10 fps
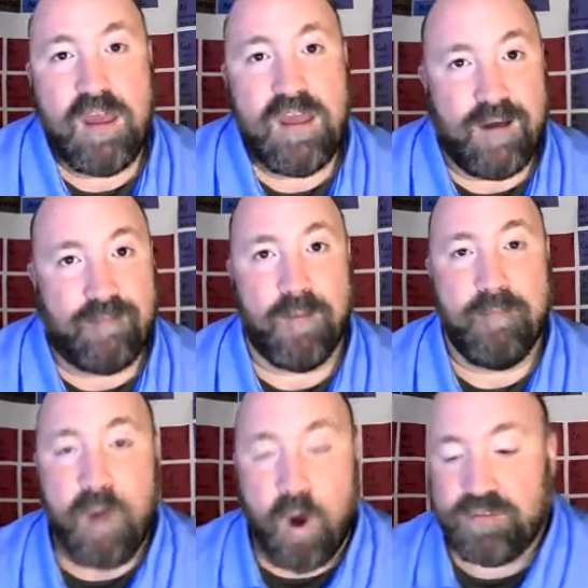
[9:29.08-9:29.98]
Now, for
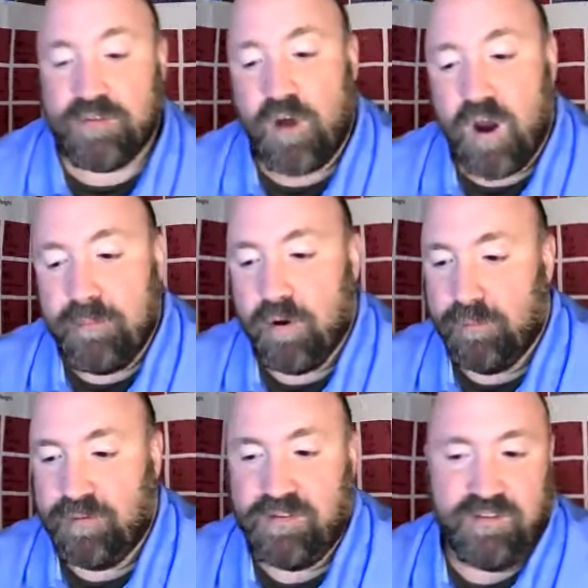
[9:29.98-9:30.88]
most of our
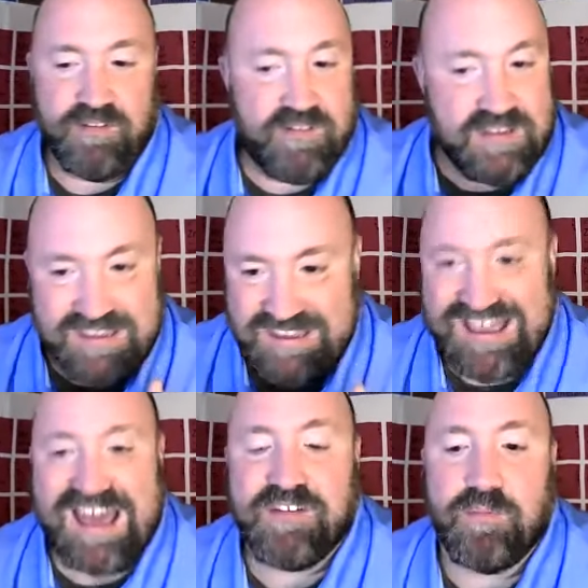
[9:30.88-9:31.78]
purposes,
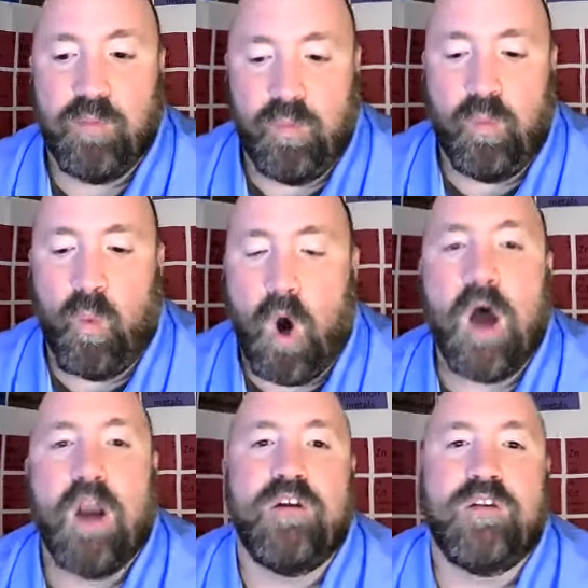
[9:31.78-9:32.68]
yes,
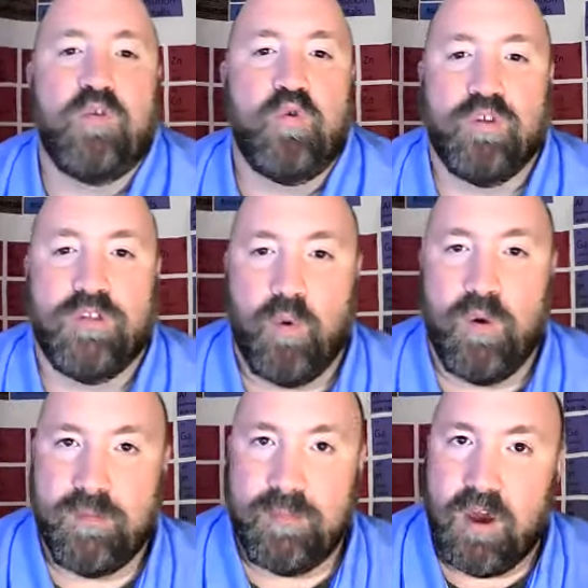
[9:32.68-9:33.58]
water is usually
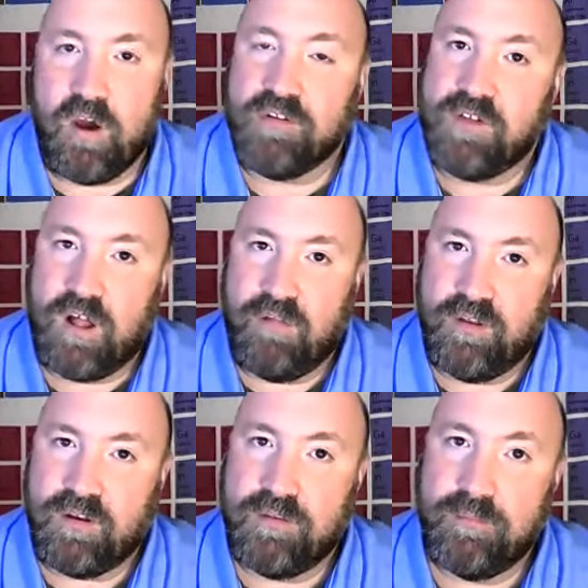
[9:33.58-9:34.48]
going to be our solvent.
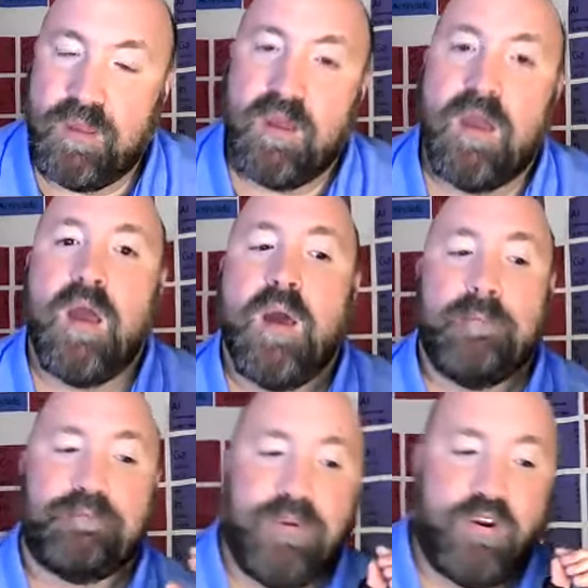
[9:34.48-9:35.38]

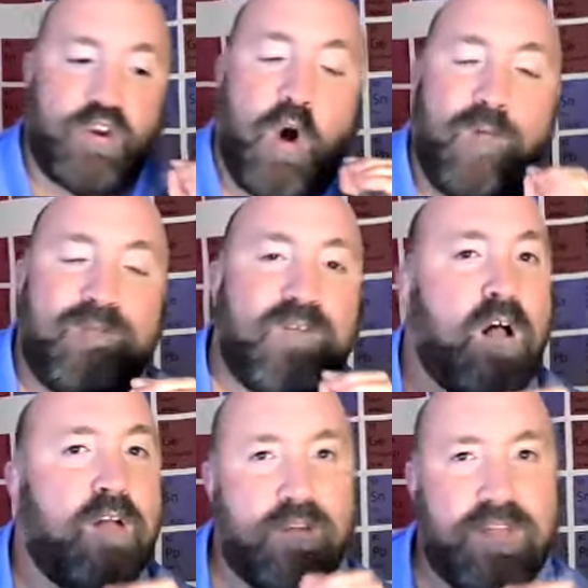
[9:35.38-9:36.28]
But don't
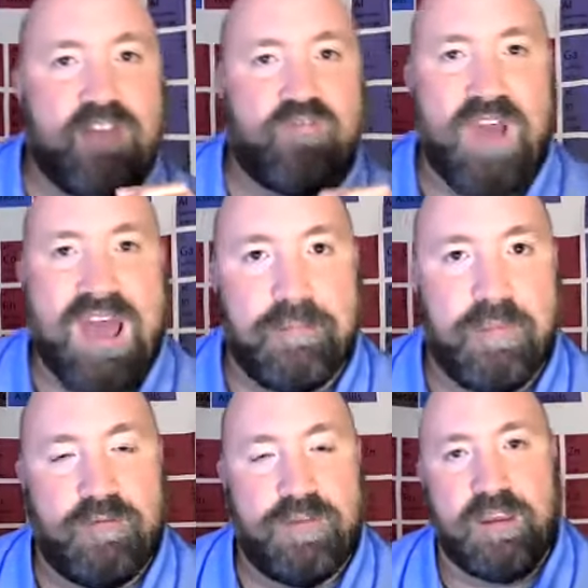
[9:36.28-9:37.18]
fall for that trap
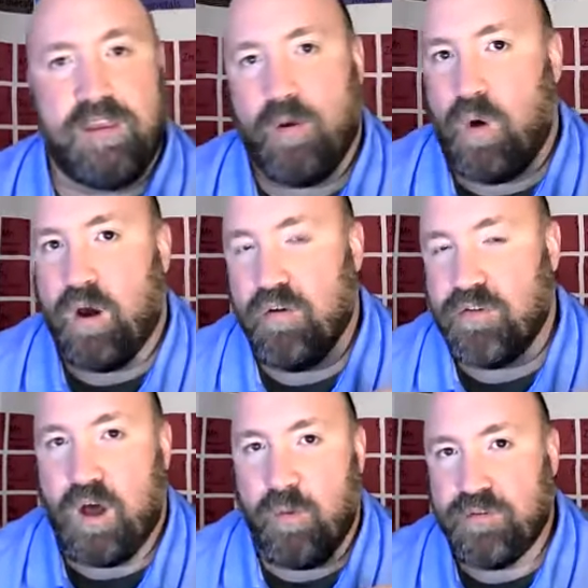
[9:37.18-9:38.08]
of thinking that water is
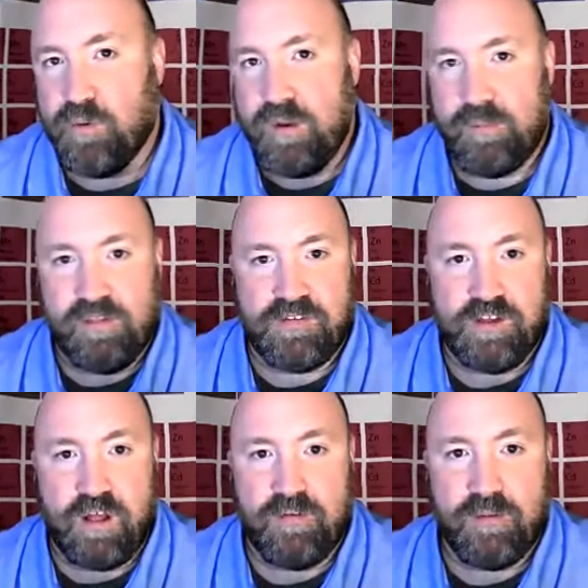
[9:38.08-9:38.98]
always going to be the
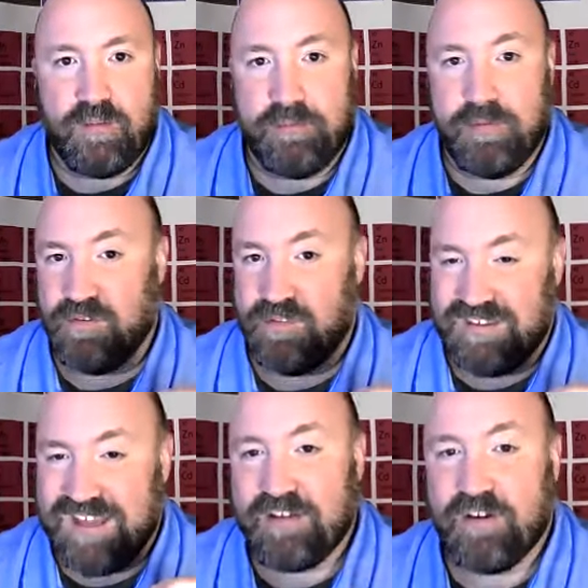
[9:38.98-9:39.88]
solvent, because the
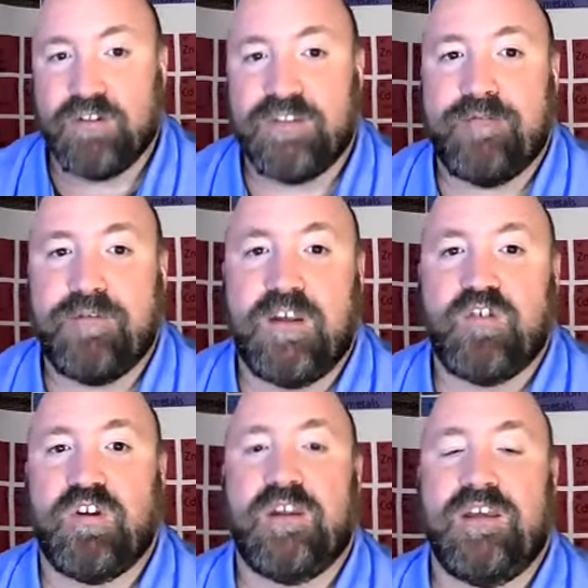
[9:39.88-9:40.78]
technical
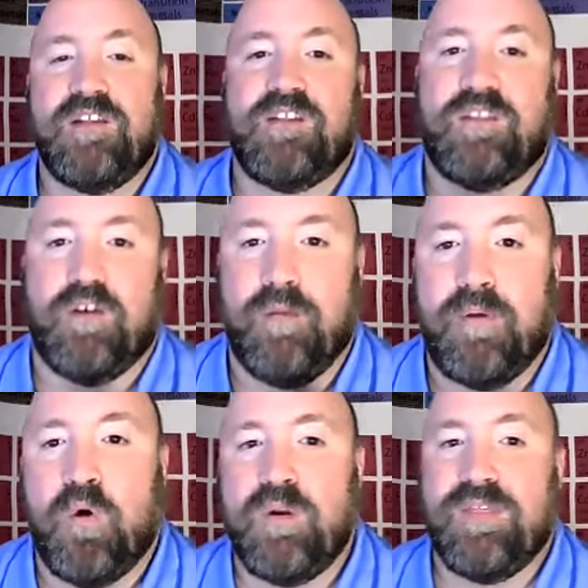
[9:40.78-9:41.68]
definition is that the
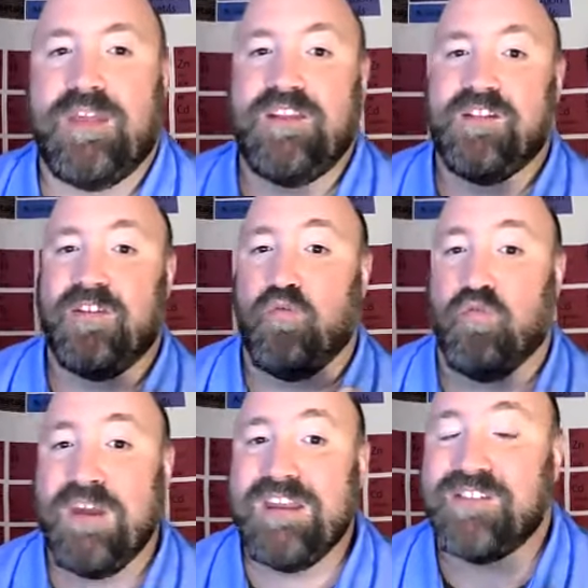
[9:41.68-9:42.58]
component that is in the
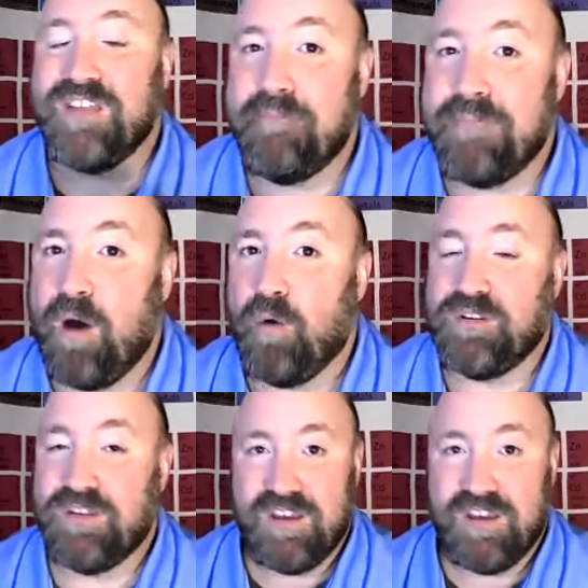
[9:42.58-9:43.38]
greatest amount